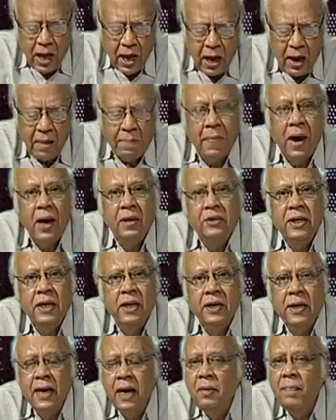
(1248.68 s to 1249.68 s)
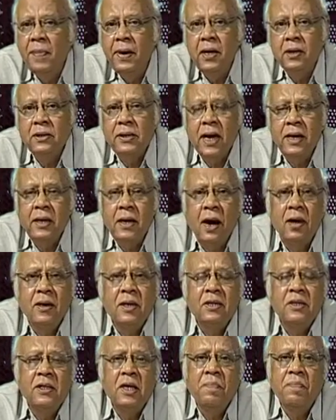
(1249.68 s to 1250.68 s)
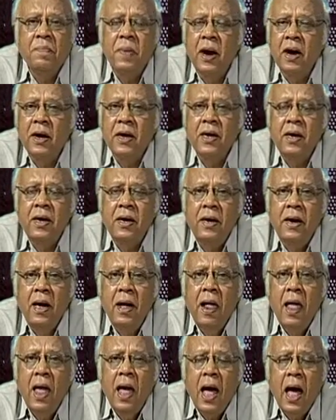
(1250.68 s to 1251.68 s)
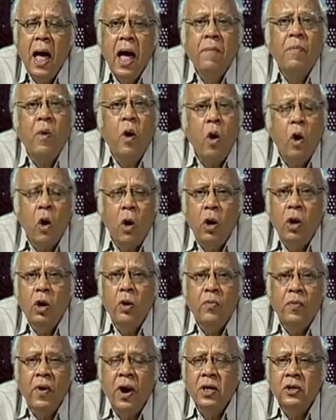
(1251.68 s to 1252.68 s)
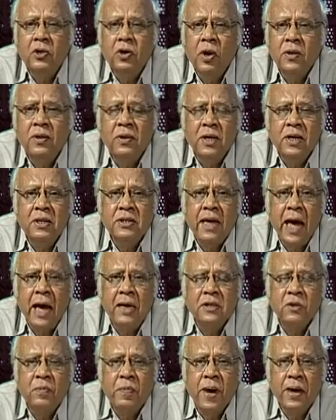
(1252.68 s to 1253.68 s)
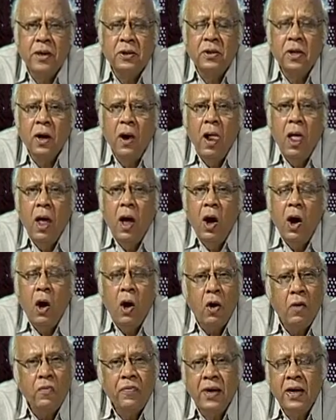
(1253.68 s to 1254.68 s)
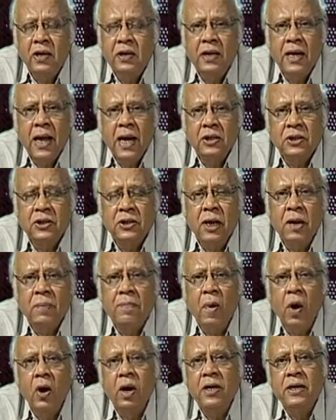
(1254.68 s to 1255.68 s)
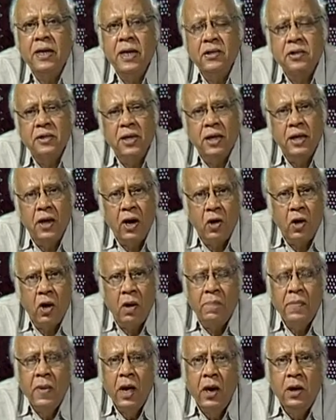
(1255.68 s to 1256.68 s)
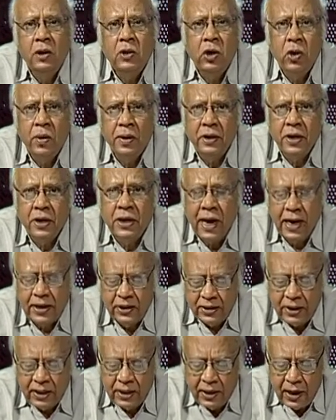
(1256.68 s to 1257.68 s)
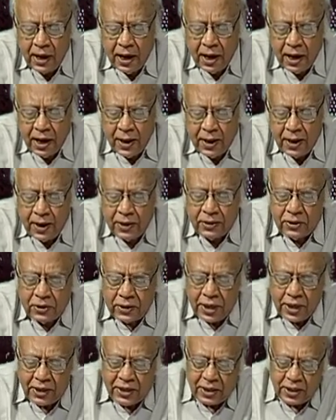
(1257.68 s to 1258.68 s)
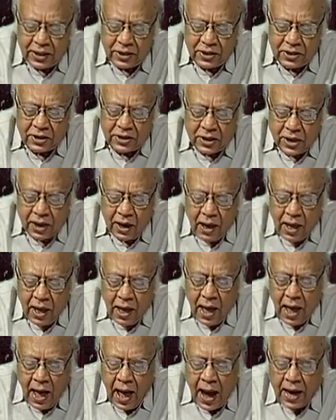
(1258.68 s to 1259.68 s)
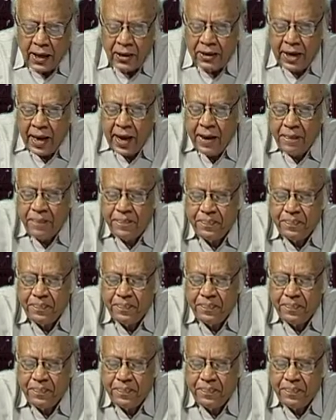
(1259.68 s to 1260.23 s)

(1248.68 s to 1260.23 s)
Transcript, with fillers: uh, Martin Gilbert, and R.S.E. Parker have all worked on this aspect of international politics in Europe during the 1930s and they